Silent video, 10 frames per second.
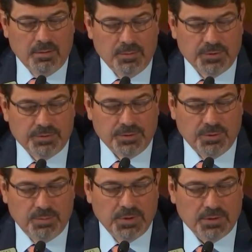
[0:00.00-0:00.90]
Mr.
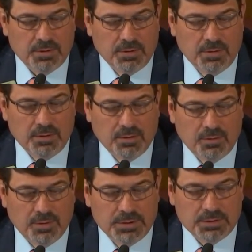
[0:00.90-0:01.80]
Dubnik, no
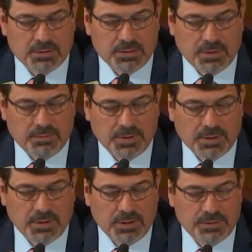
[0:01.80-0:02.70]
questions. I
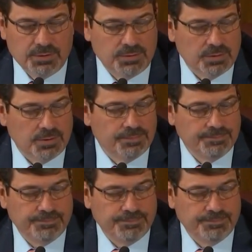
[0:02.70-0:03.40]
recognize you, sir.